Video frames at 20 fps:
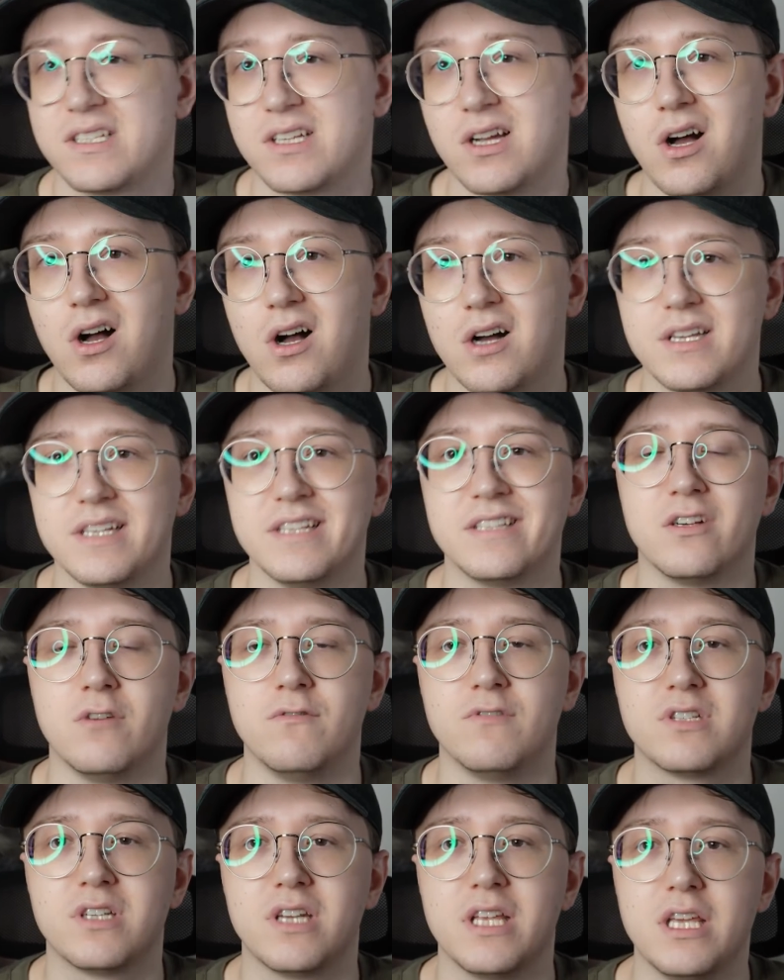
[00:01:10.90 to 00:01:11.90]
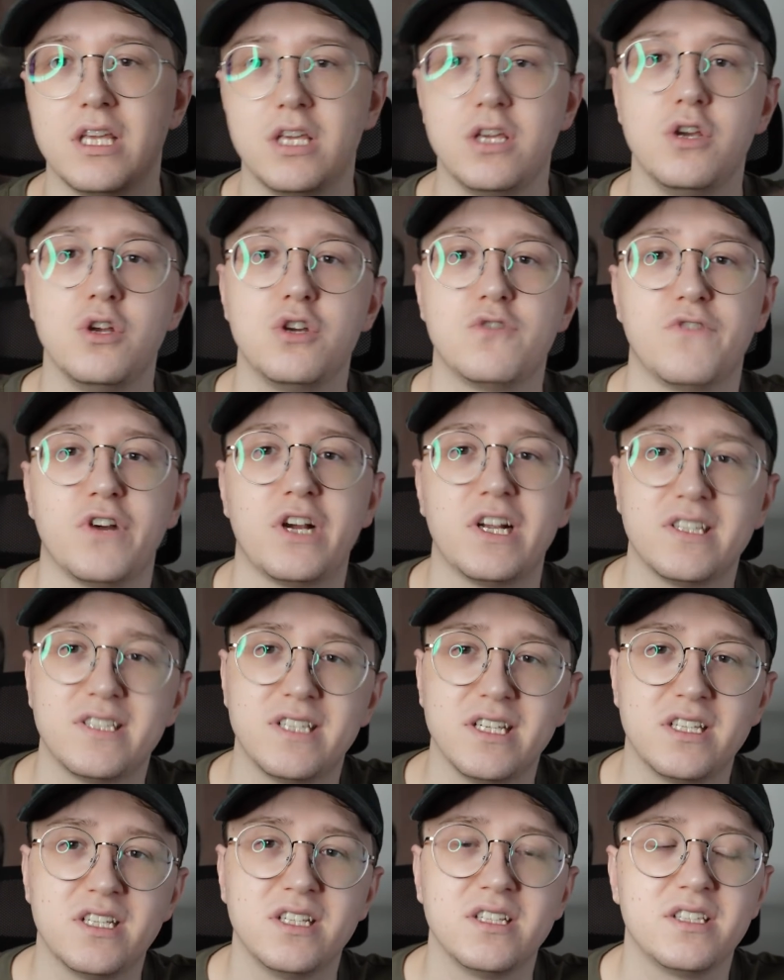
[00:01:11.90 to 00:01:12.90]
card is obviously huge for
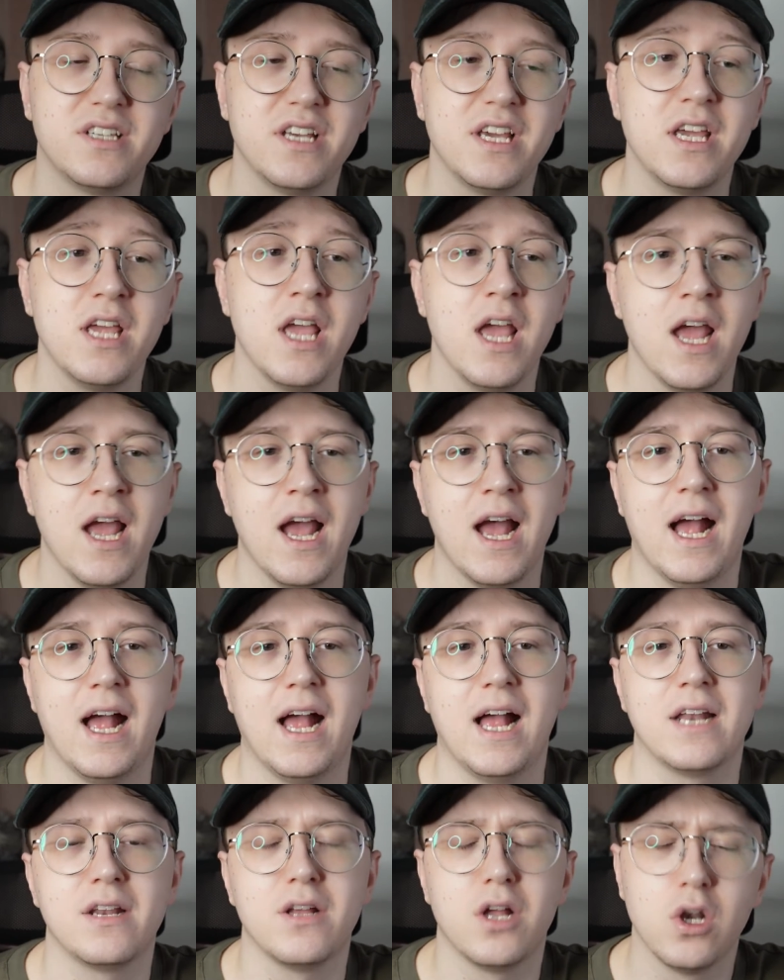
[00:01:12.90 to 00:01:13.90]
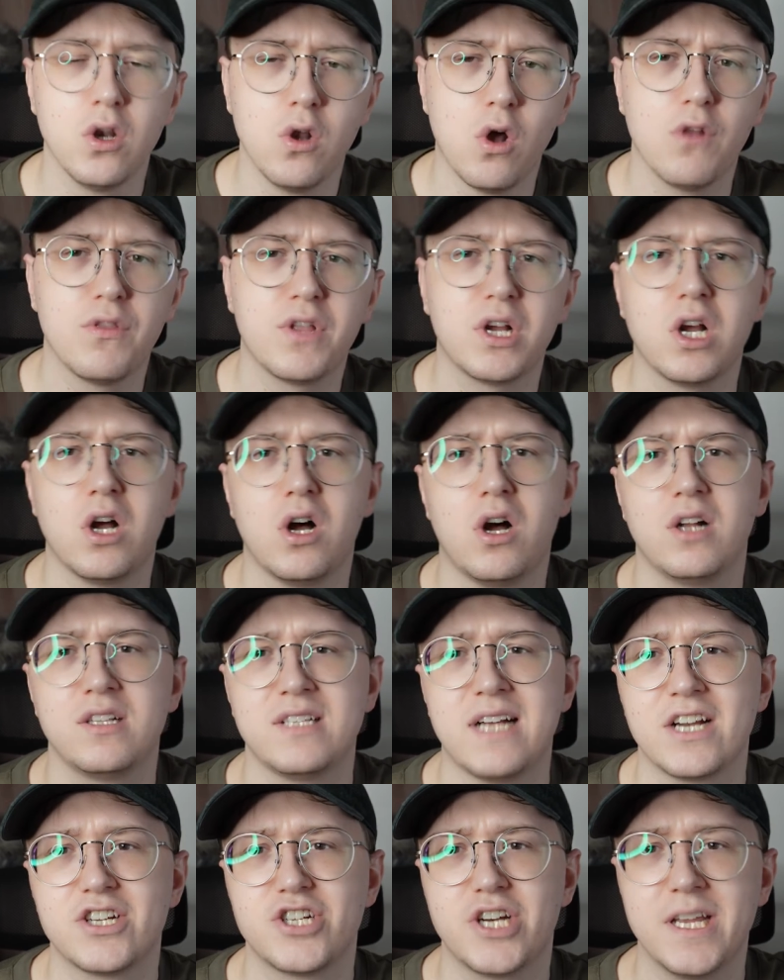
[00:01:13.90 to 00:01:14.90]
consistency, and a lot of the
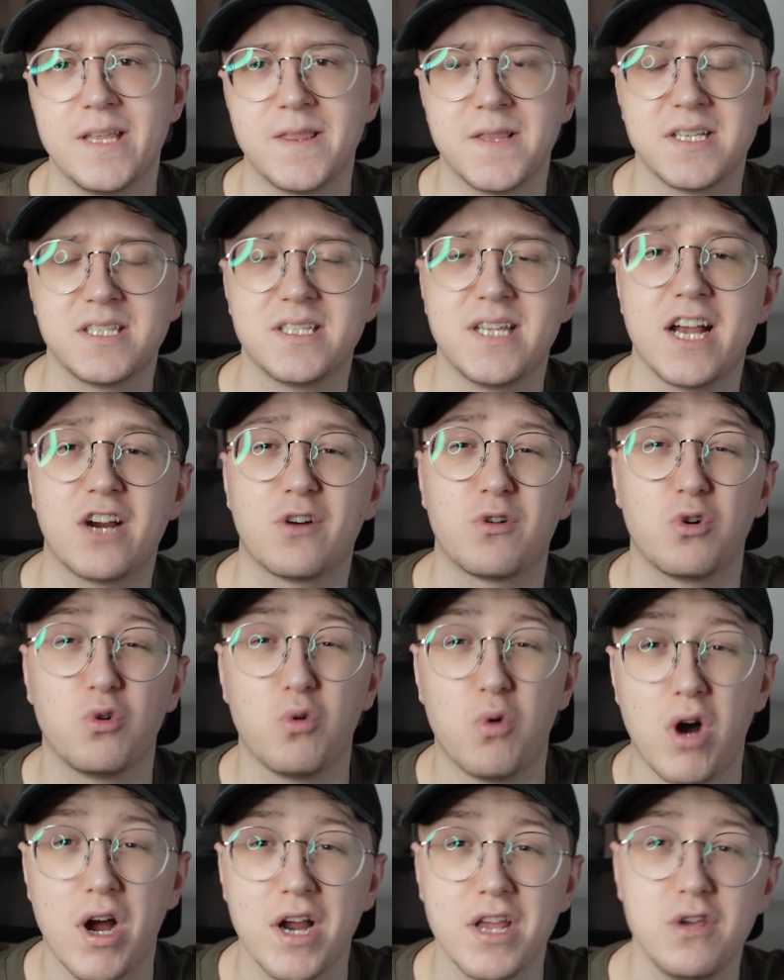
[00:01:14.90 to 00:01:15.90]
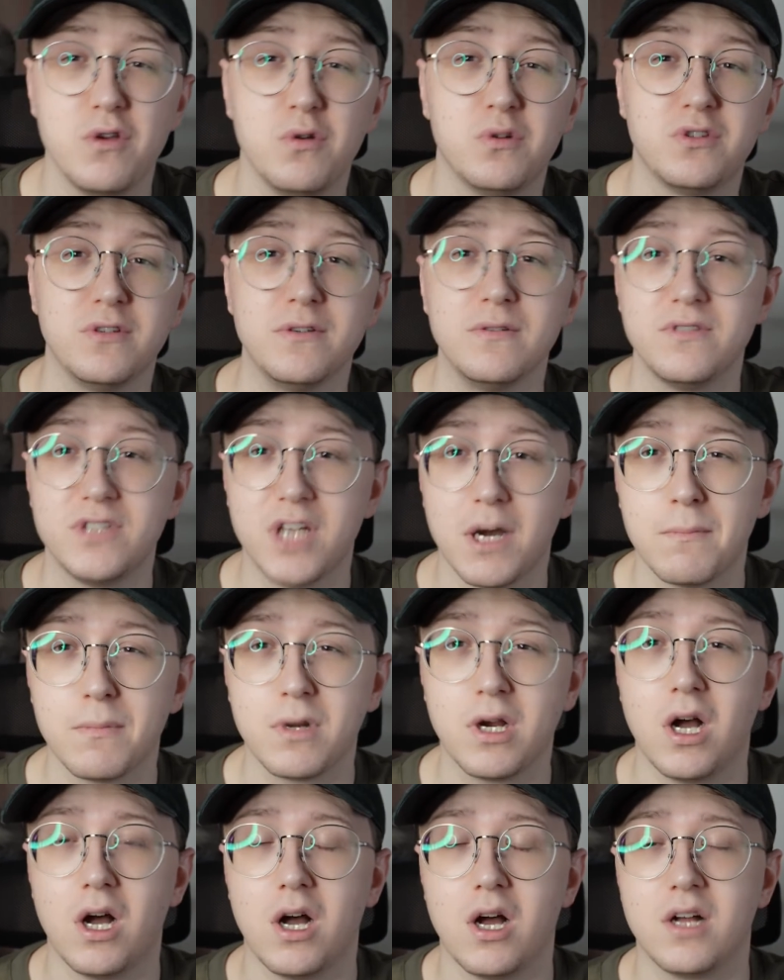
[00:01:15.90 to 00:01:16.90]
cards actually in this deck require you to dump
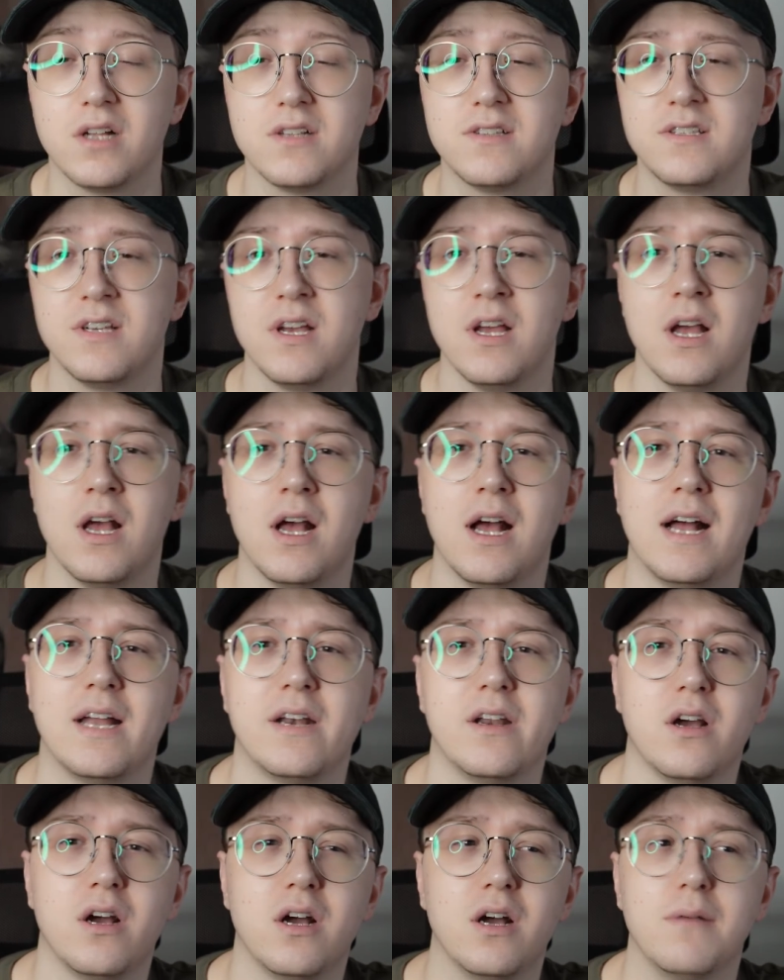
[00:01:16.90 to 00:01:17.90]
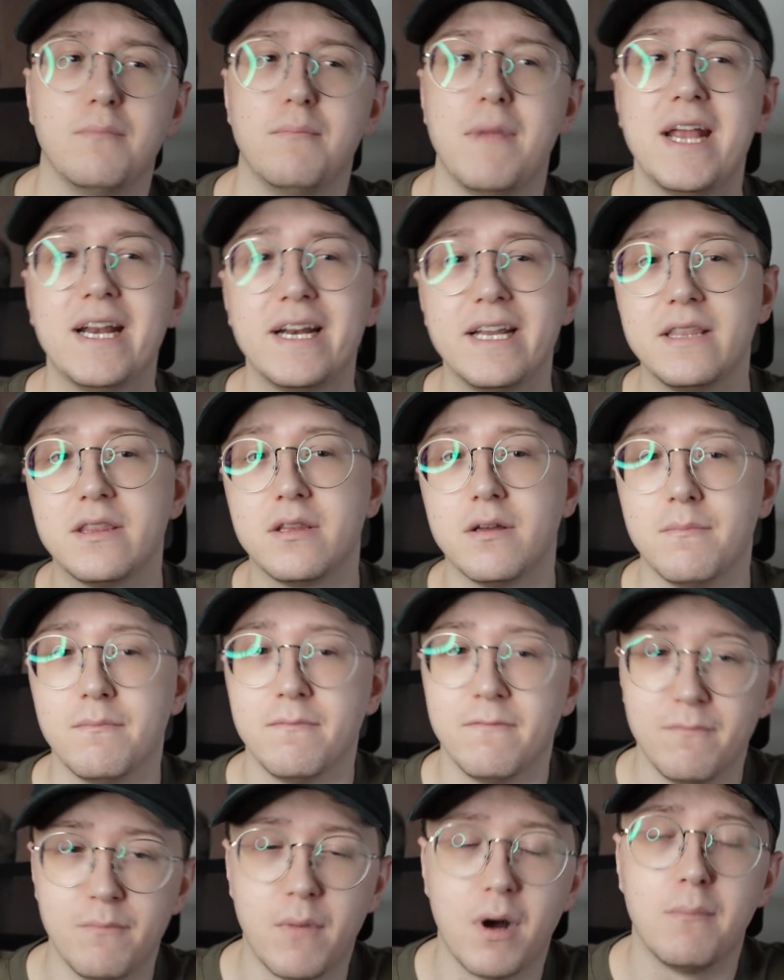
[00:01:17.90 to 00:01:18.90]
cards, and mainly the
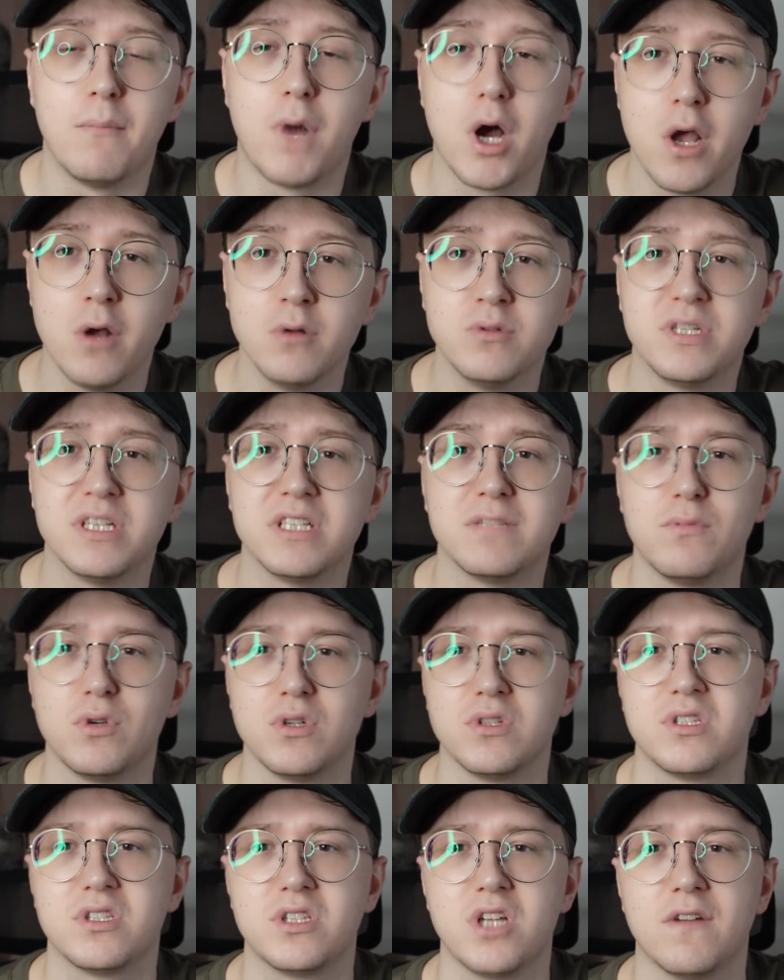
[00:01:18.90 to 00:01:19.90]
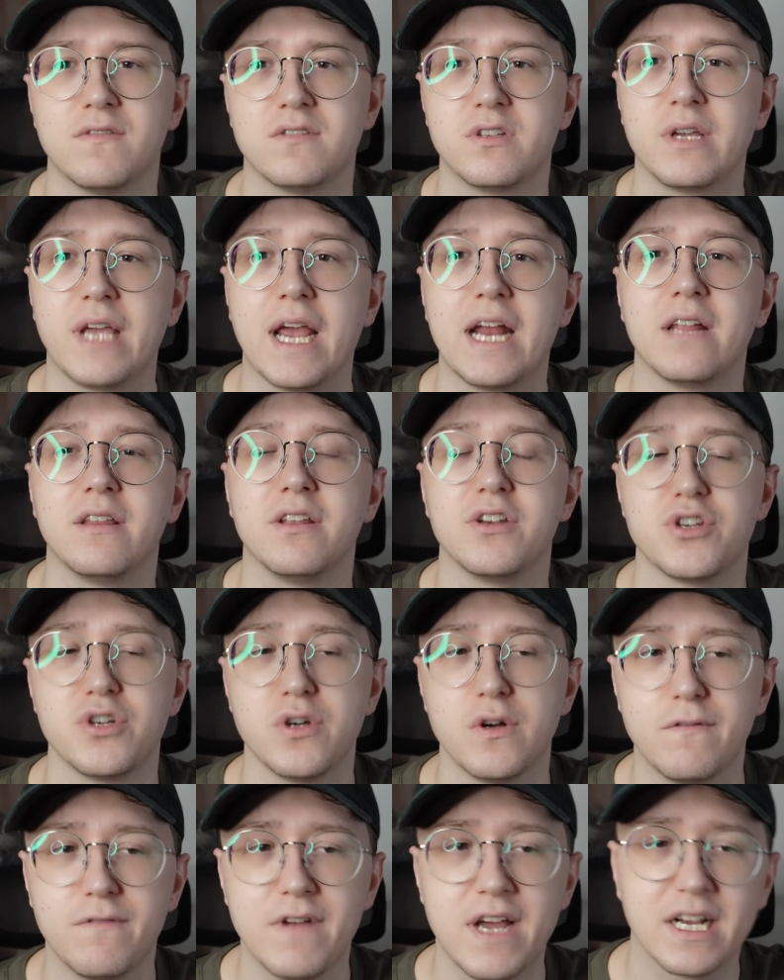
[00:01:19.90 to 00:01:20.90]
Myotismon stuff to gain
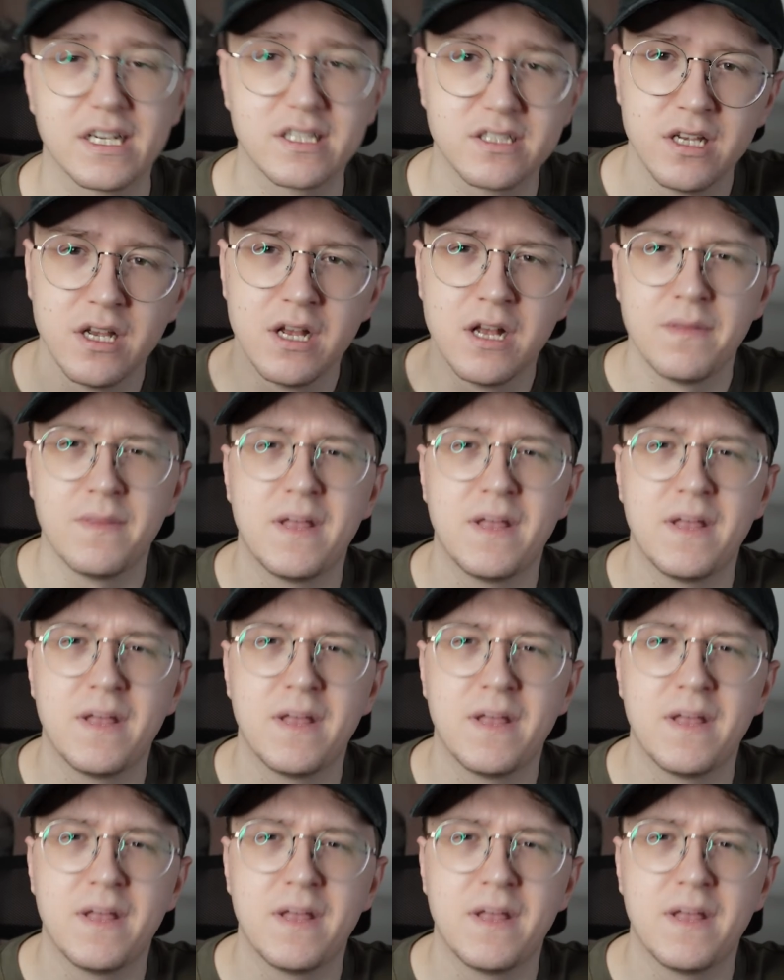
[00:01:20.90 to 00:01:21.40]
additional effects.